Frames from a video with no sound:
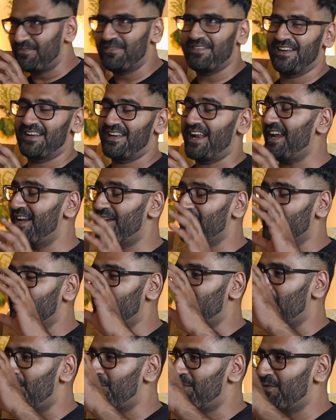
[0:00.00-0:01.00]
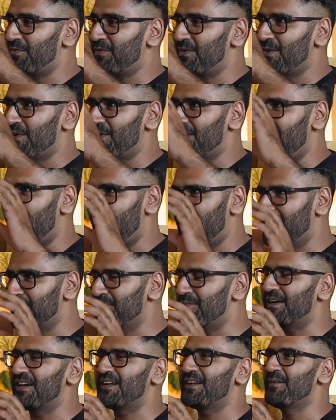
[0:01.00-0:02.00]
on the top of your
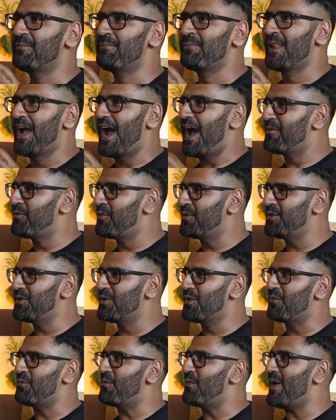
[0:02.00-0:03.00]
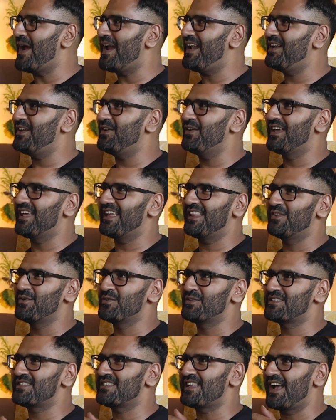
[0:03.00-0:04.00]
handlebar. I want to know, where did you get
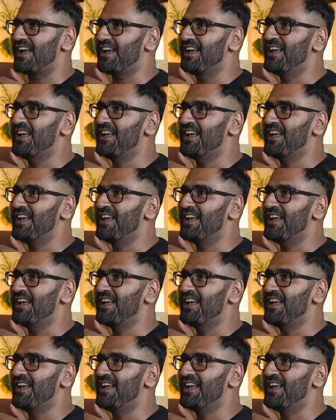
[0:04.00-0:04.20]
those